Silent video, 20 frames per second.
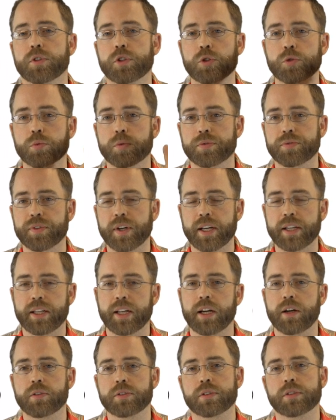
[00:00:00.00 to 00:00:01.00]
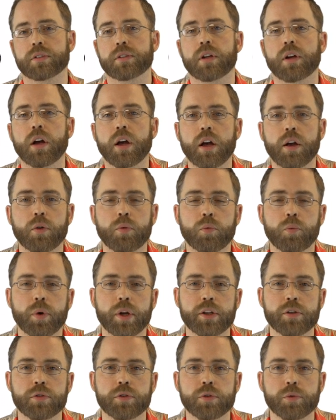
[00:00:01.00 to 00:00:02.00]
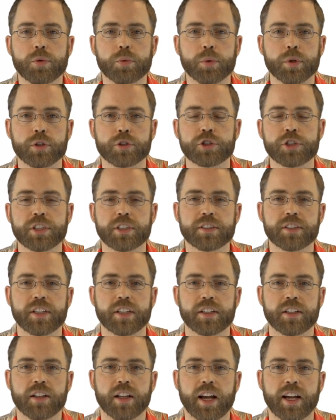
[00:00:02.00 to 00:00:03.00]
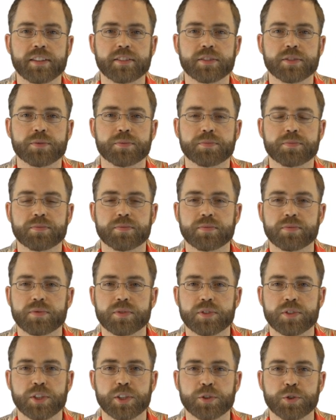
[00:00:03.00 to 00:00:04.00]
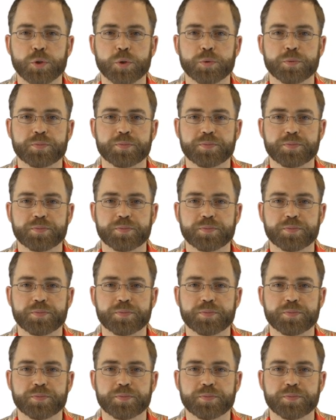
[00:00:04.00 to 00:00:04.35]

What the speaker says: You will find out when you do the worksheet in class. See you soon.